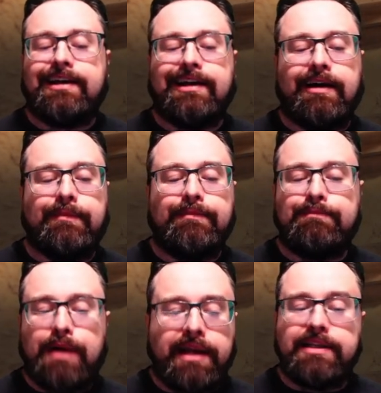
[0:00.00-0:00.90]

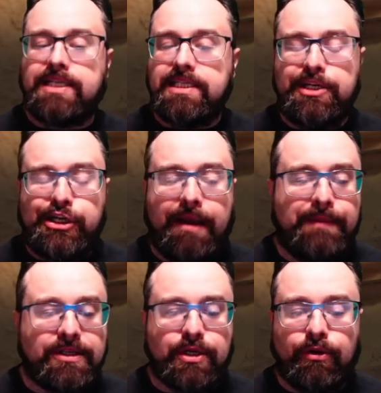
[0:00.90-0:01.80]
But CC
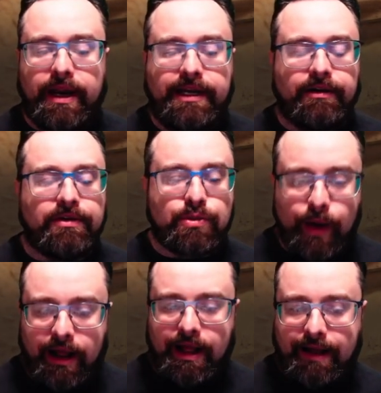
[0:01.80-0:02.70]
champions are great here as
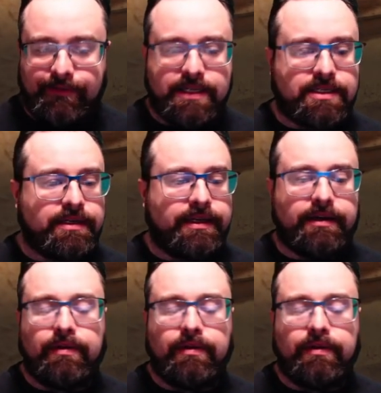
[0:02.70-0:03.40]
well. Obviously,